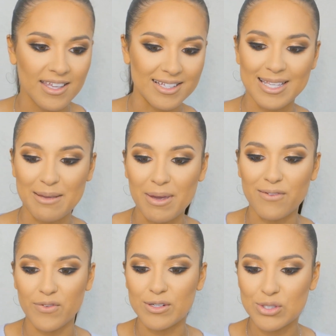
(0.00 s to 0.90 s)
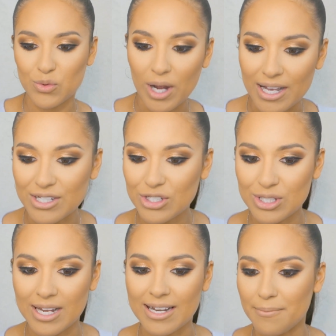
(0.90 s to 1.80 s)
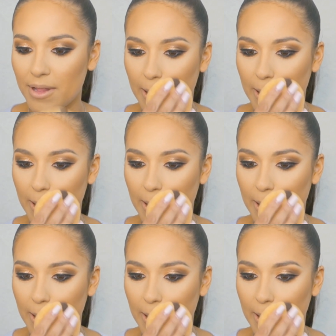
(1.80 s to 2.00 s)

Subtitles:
he's like my first crush, and I'm